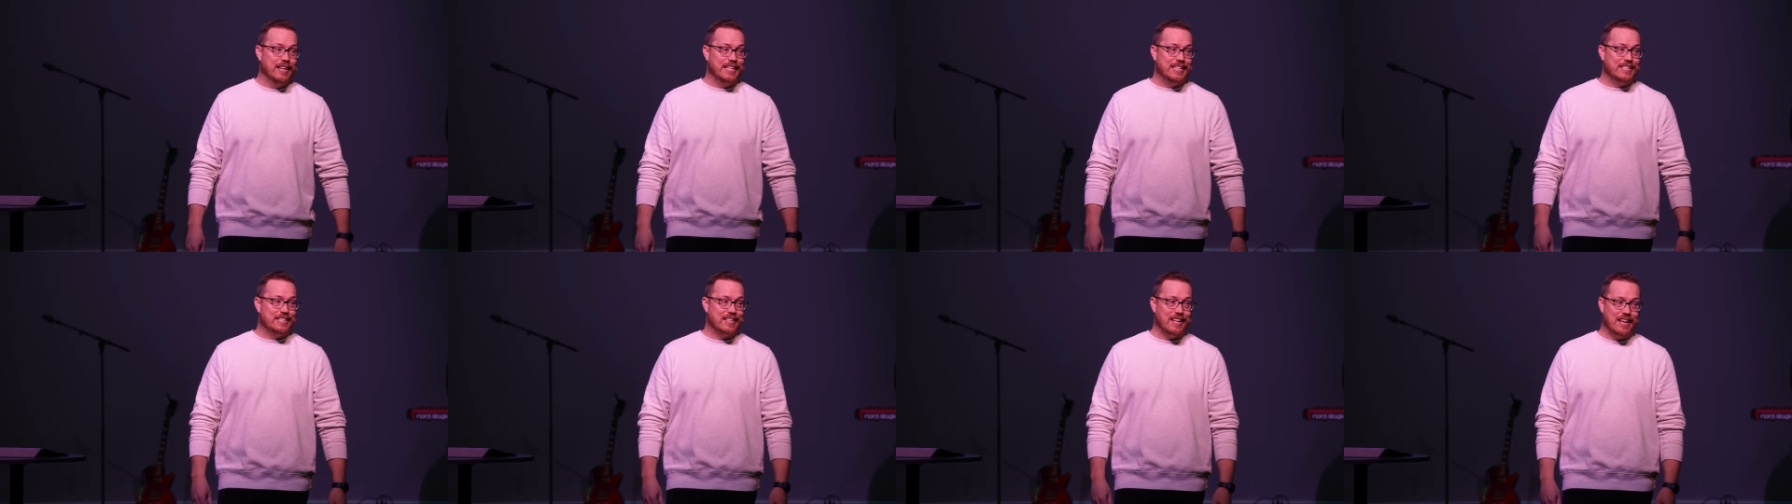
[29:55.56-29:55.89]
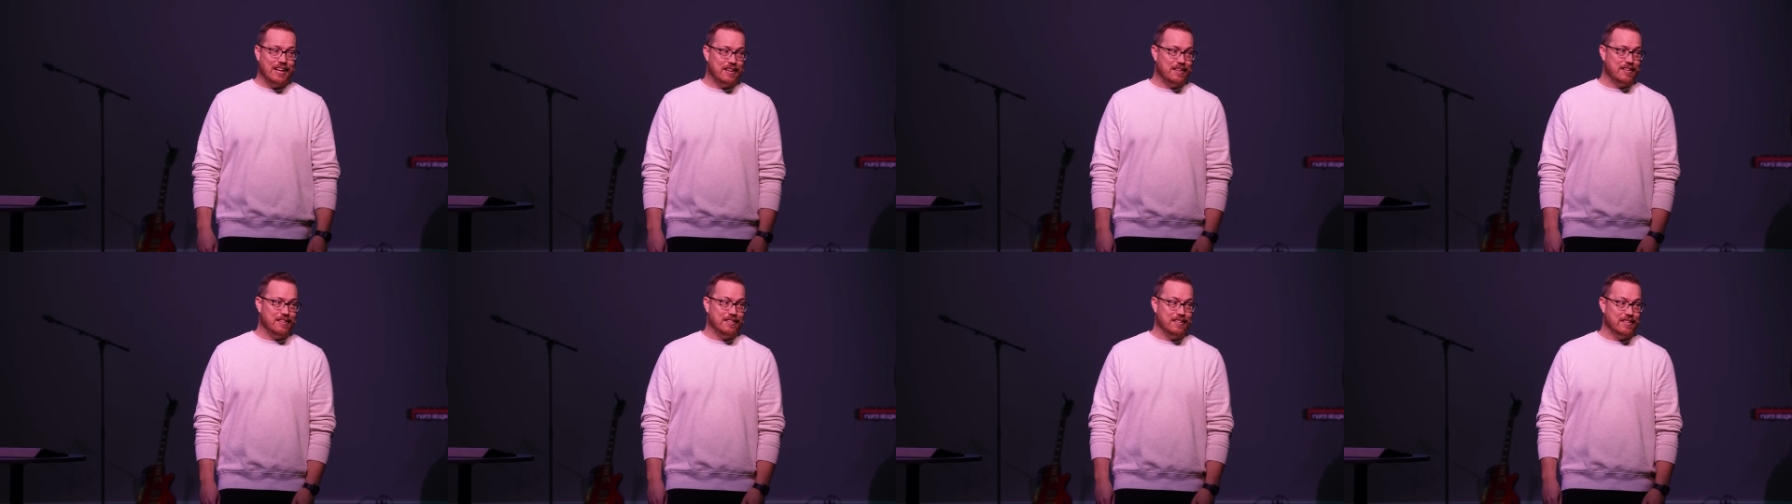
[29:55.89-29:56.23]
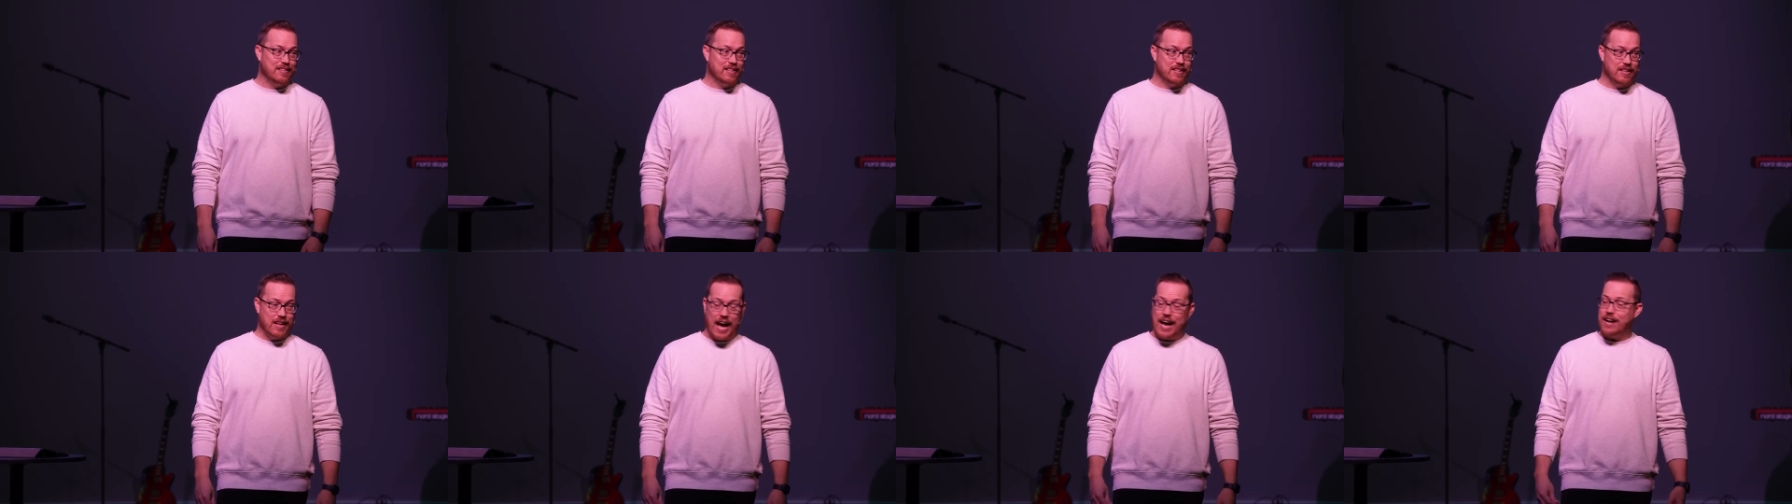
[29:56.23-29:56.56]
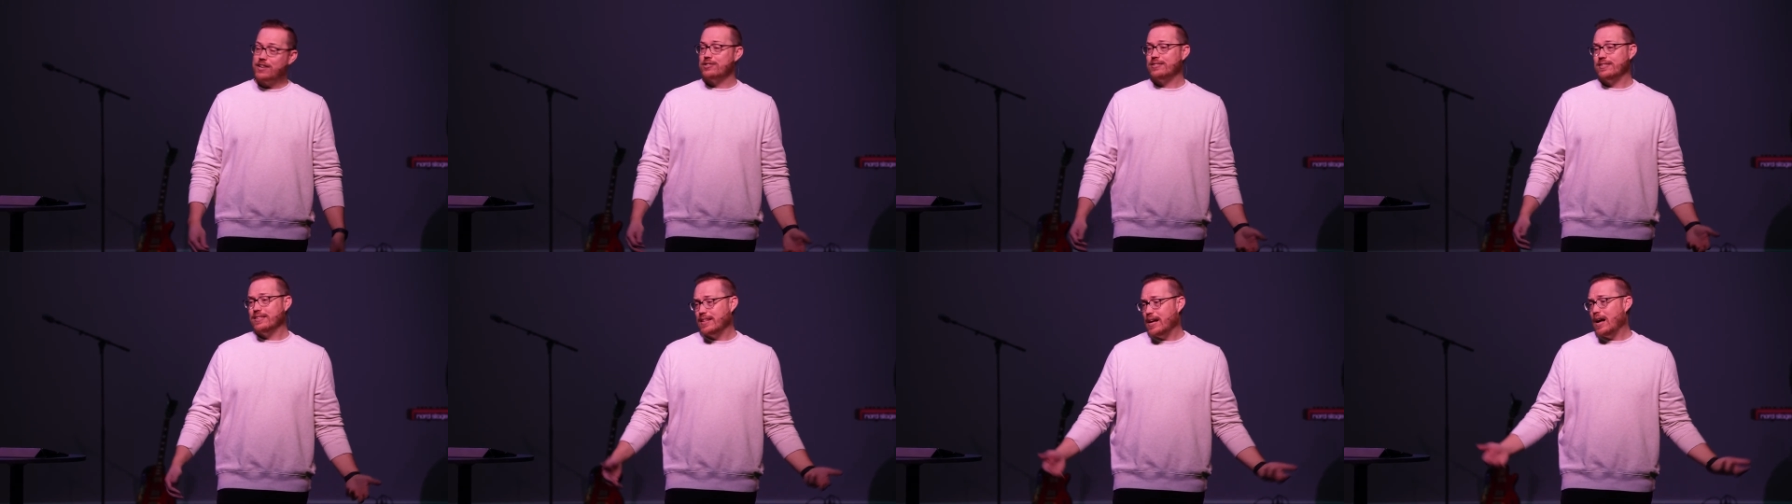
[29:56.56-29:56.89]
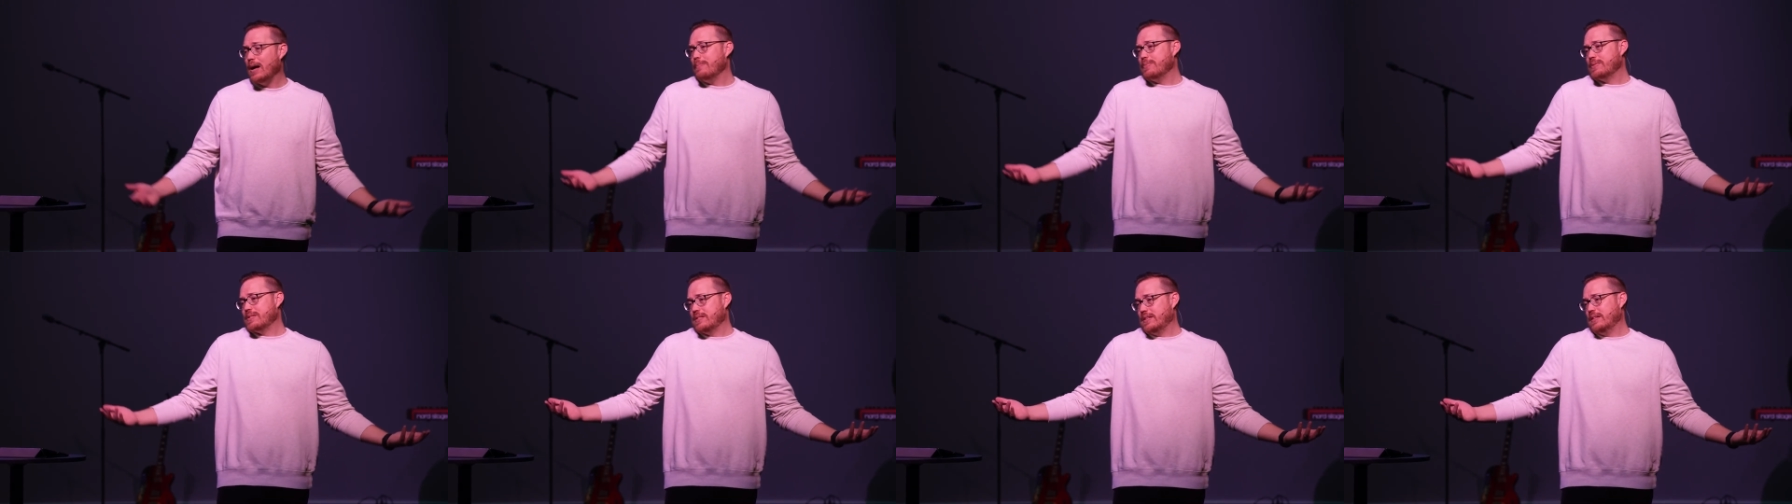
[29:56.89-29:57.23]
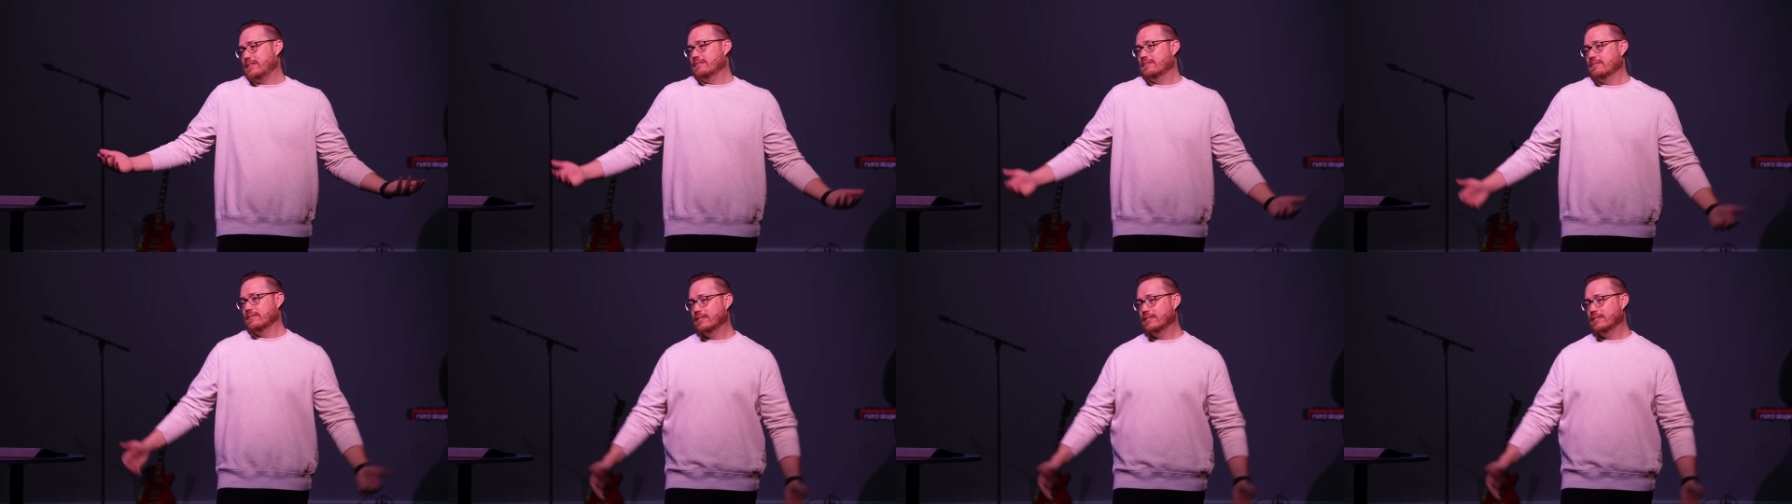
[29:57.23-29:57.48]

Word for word: he's like actually the opposite.